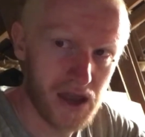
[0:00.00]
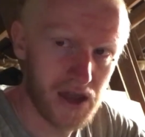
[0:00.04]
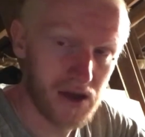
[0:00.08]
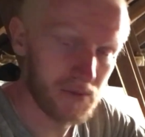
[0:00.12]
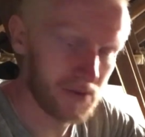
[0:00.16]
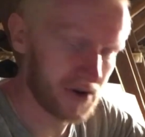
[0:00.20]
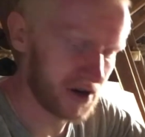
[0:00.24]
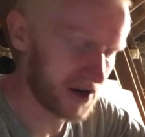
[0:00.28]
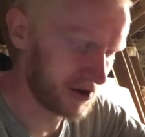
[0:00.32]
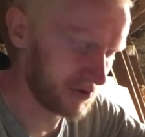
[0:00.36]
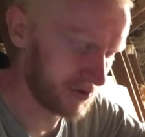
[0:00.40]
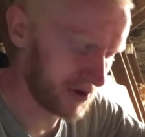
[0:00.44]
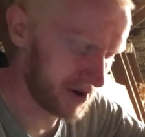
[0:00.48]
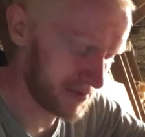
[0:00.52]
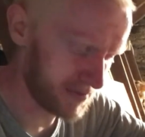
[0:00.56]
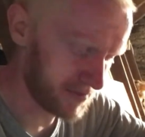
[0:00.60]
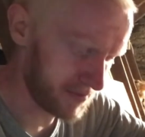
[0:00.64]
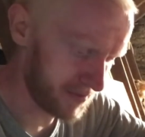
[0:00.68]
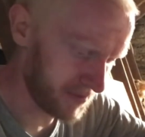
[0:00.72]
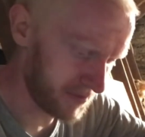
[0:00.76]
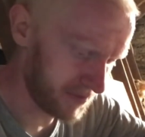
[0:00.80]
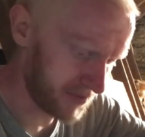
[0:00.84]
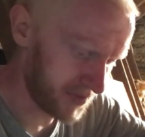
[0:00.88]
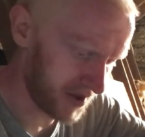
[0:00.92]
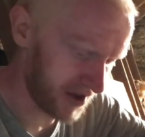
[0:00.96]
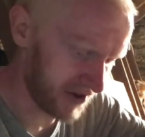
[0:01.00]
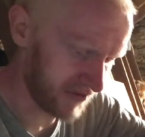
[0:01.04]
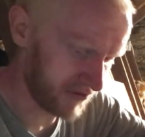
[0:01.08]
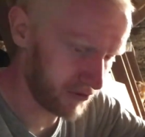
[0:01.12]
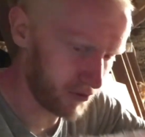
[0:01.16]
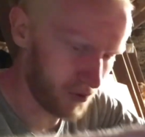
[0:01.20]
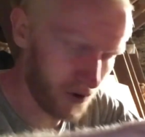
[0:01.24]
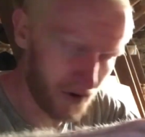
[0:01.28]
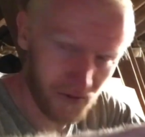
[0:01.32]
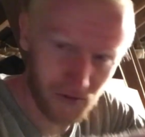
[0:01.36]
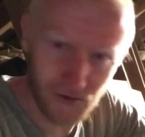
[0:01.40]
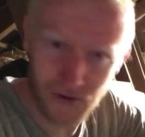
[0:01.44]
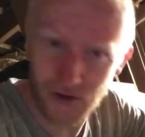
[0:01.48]
But anyway, I've
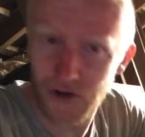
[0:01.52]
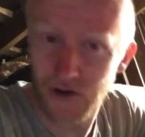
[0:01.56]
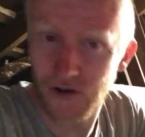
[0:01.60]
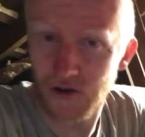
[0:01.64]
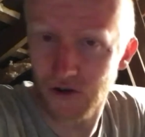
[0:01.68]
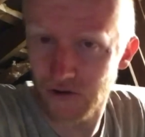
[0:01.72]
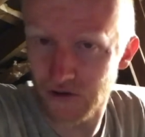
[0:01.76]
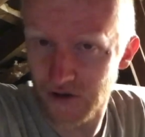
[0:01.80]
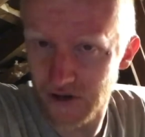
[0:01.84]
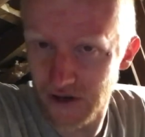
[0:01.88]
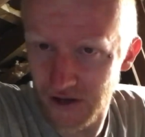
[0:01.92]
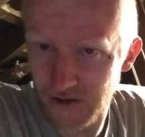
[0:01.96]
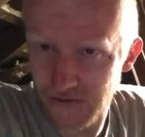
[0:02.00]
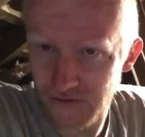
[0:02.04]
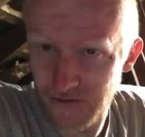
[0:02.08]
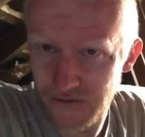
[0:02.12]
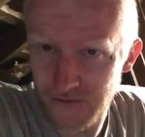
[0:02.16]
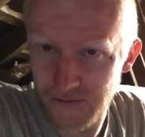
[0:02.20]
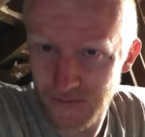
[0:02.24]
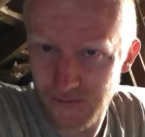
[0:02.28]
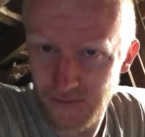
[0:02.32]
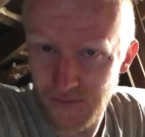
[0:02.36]
waffled on long enough.